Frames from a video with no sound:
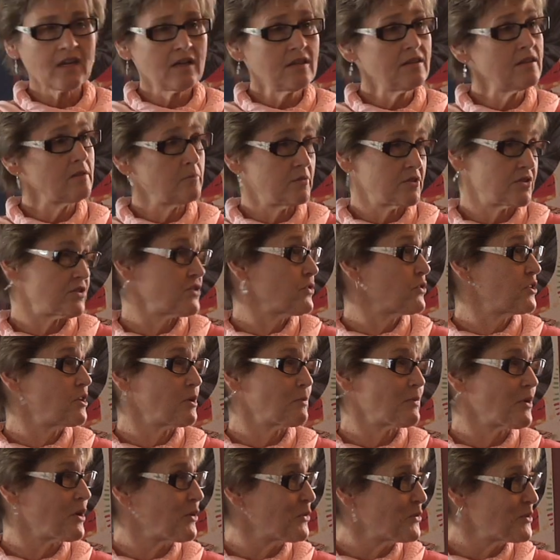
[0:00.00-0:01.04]
and they've been showing
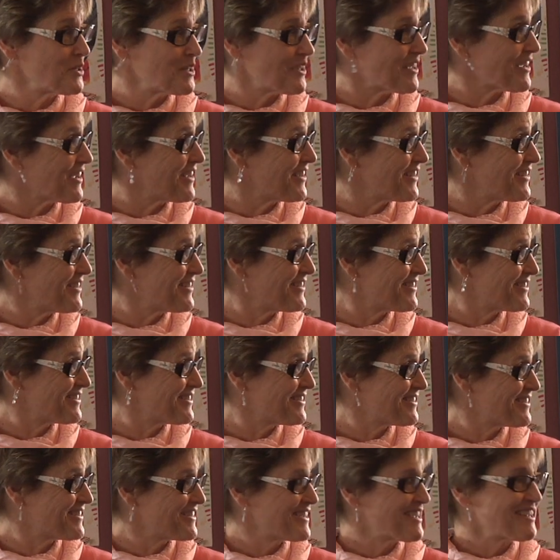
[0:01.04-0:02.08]
up all weekend,
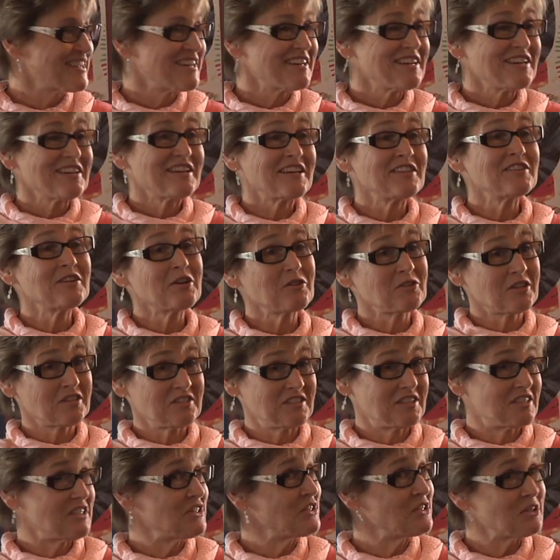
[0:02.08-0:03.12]
and they'll
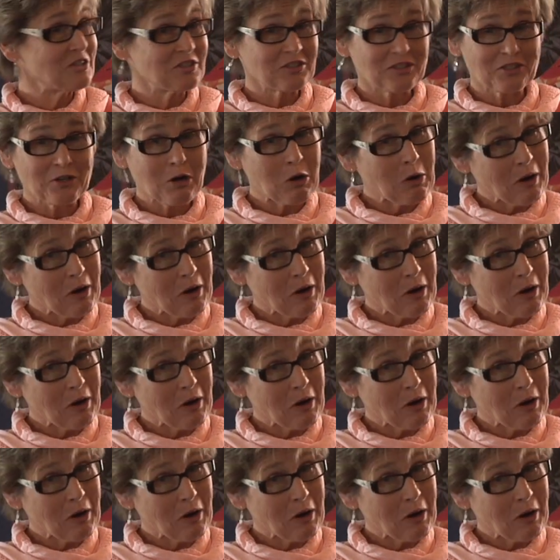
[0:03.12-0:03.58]
continue to show